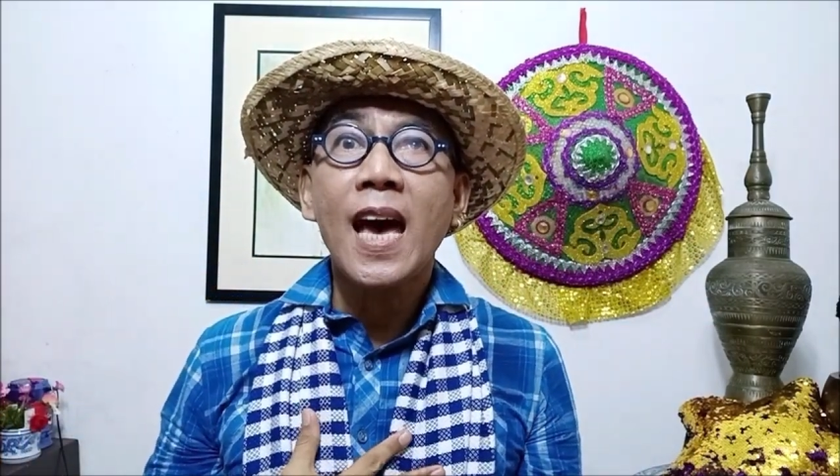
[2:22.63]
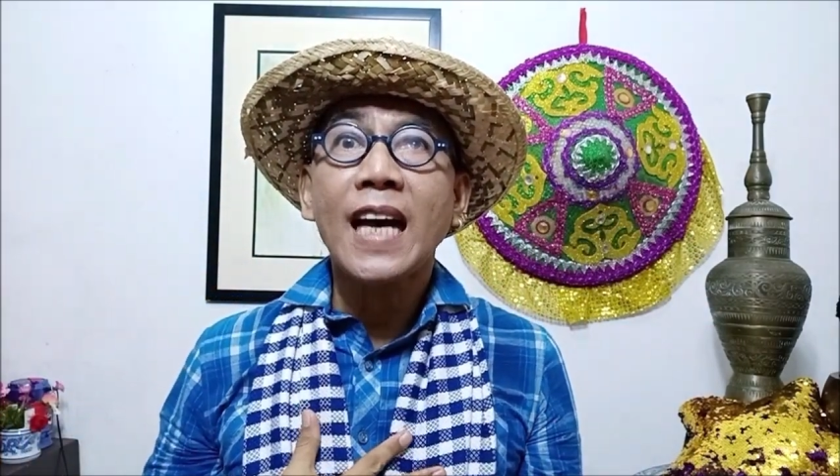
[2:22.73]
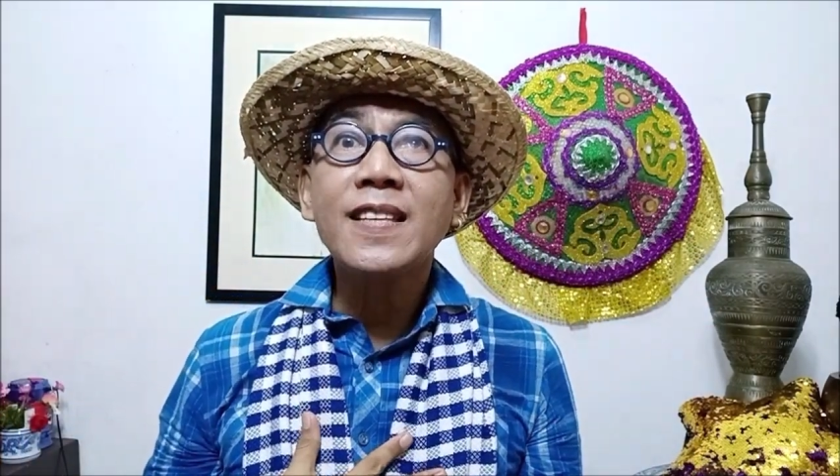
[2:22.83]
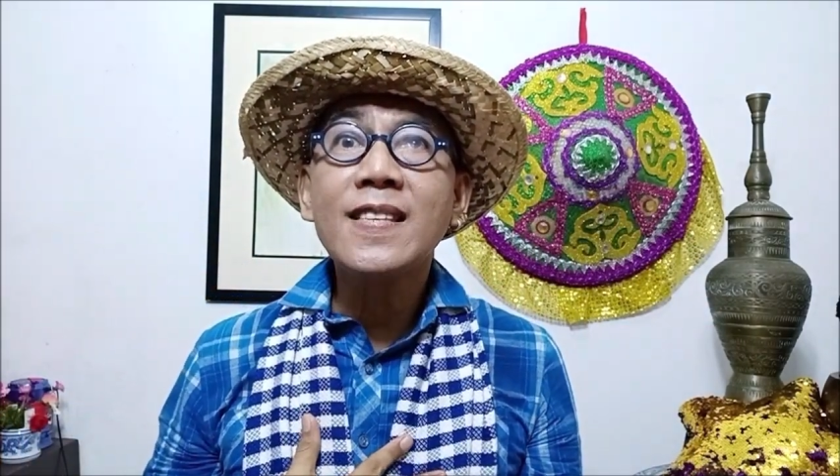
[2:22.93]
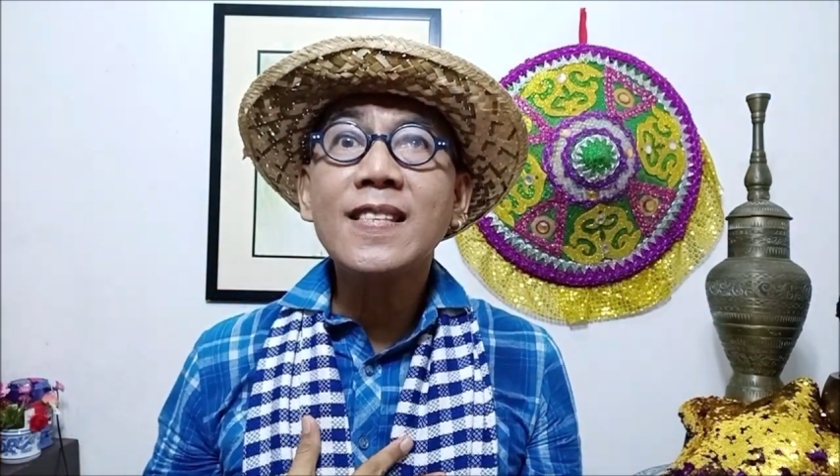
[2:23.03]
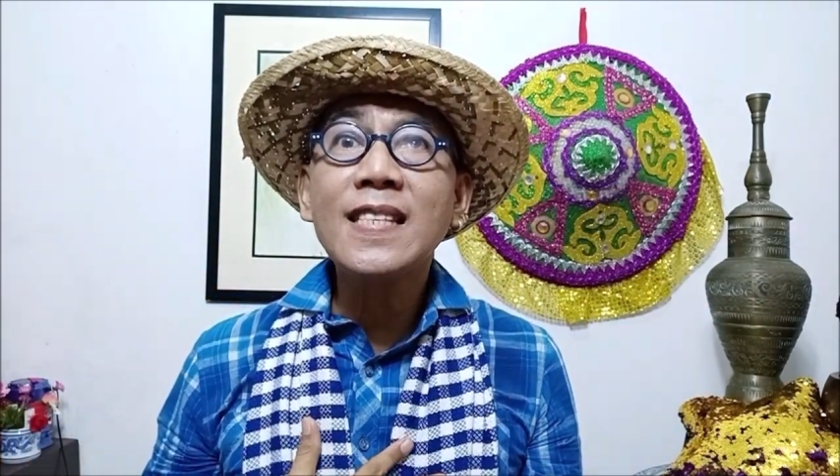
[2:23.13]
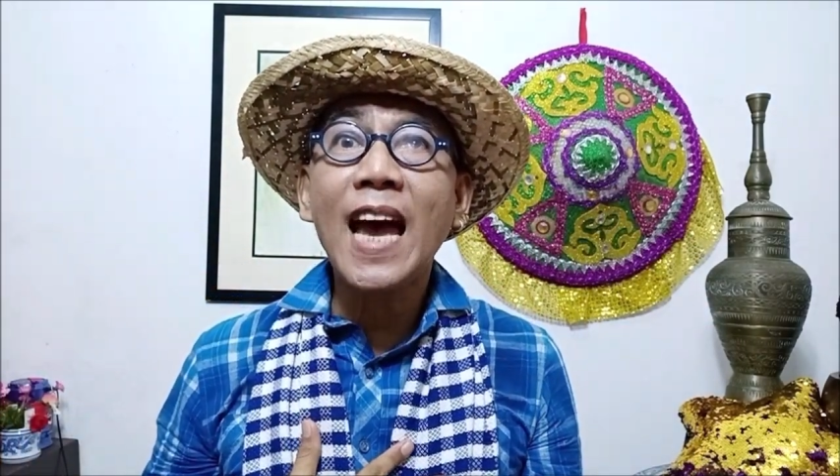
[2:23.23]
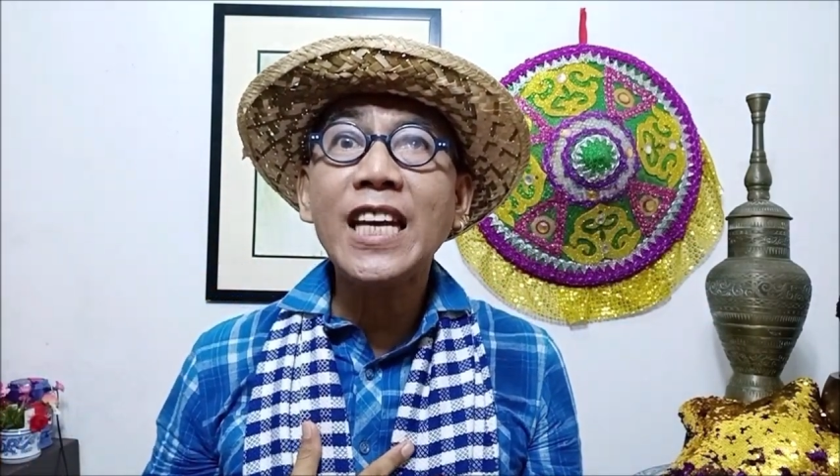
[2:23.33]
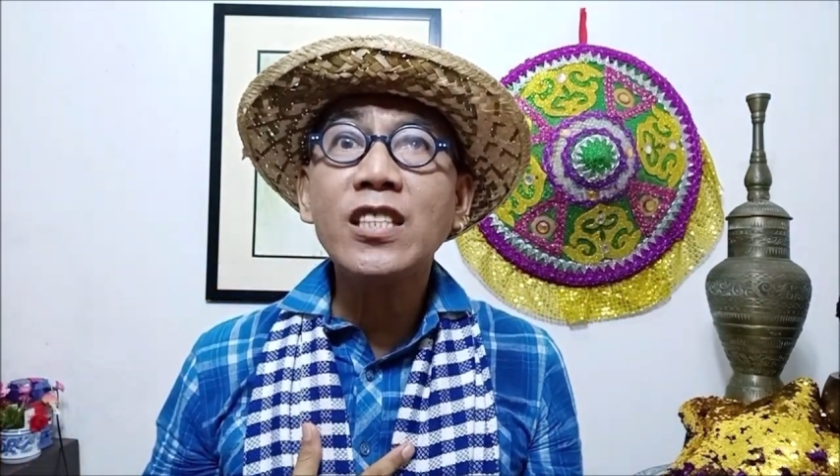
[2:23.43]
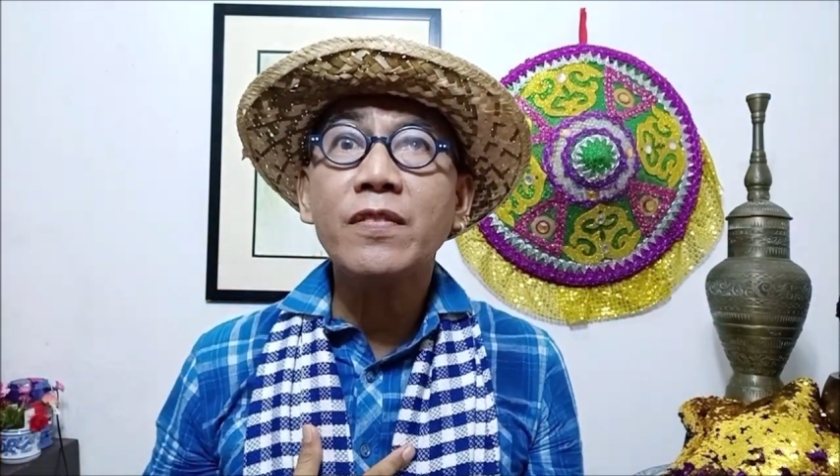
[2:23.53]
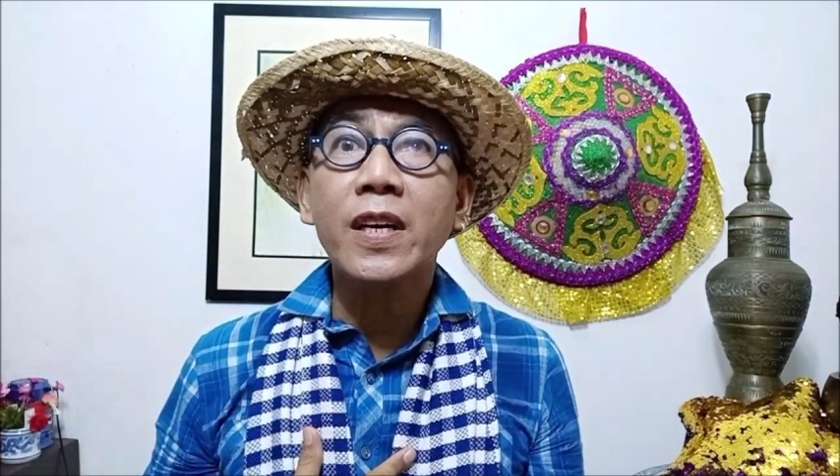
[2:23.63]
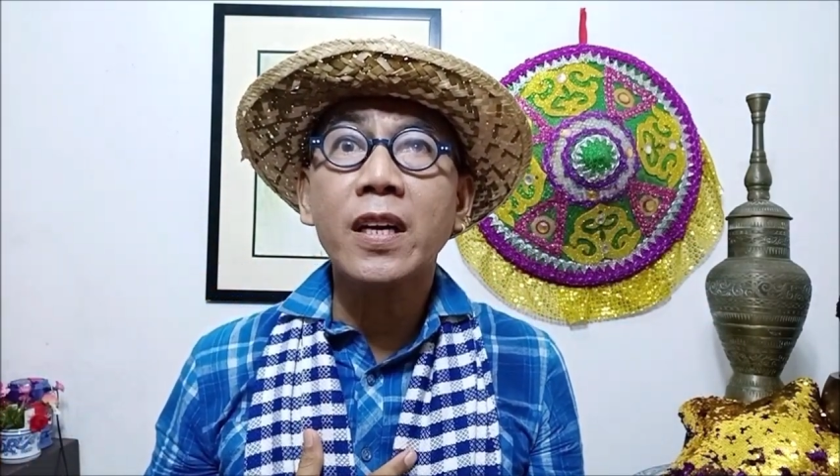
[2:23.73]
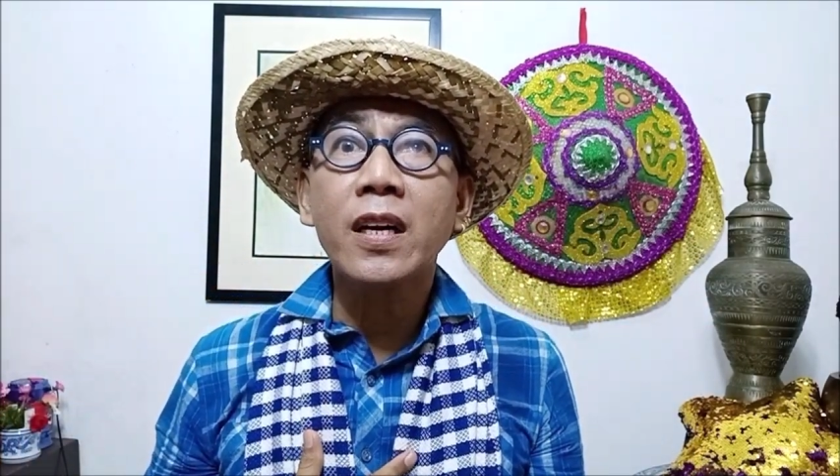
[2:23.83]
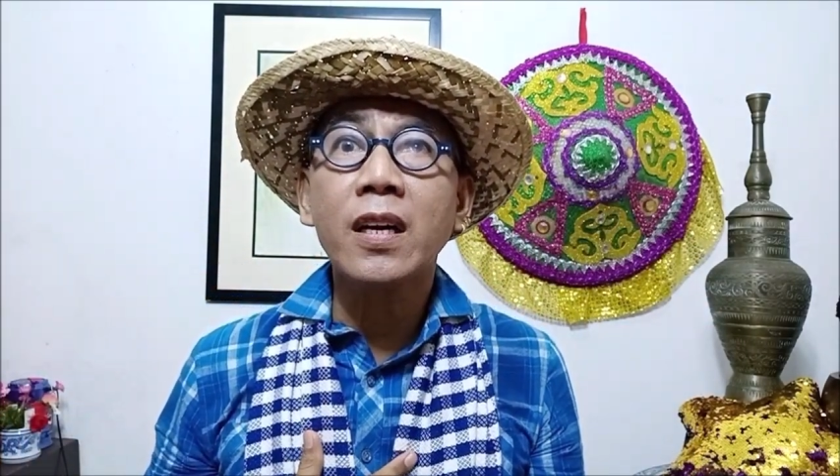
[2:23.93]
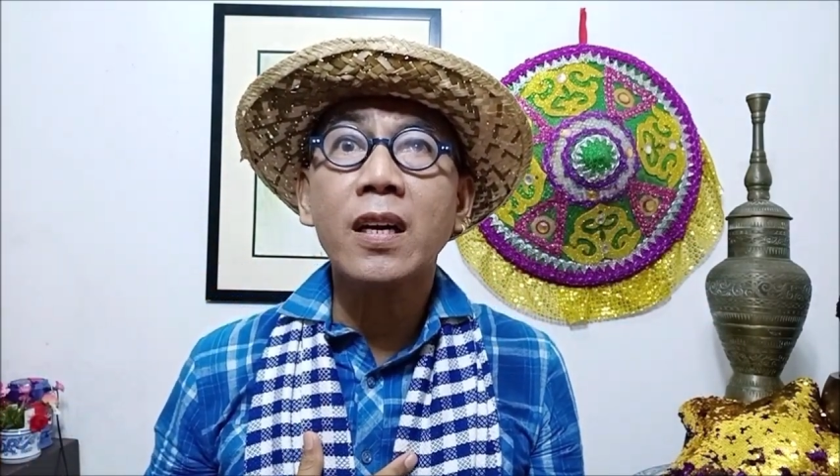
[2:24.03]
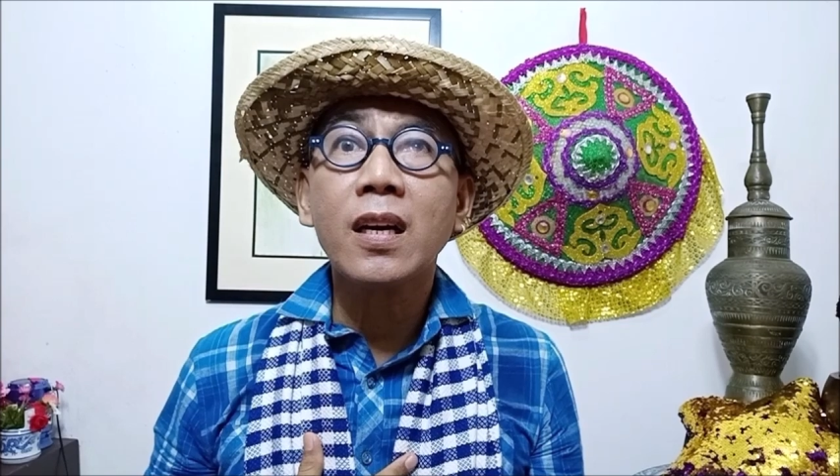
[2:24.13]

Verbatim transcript: at the sight of her.